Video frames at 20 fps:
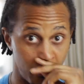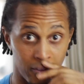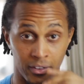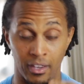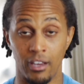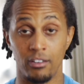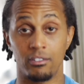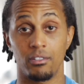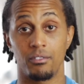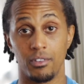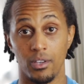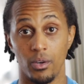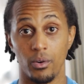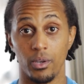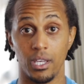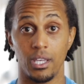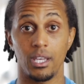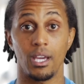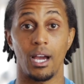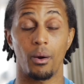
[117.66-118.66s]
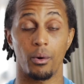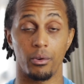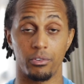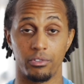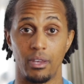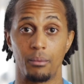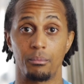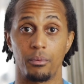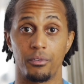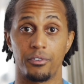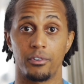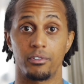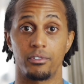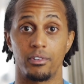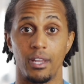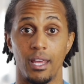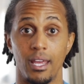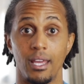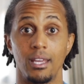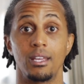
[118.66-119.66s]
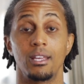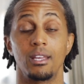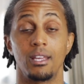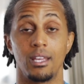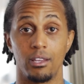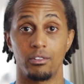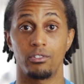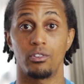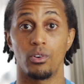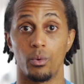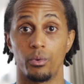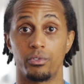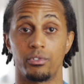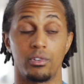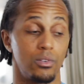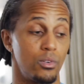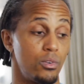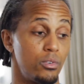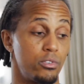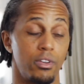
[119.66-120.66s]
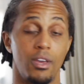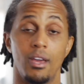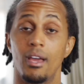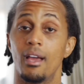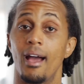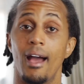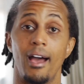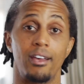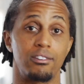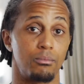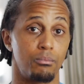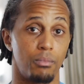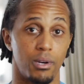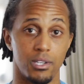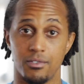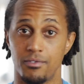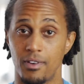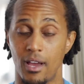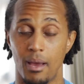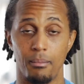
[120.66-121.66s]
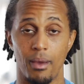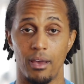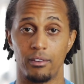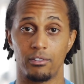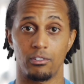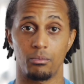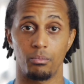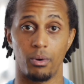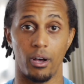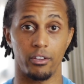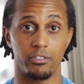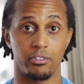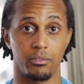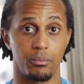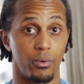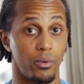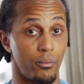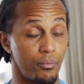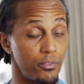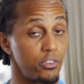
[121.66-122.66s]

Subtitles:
In the case of Yogi, our example for today, his goal is to lose as much fat mass as possible,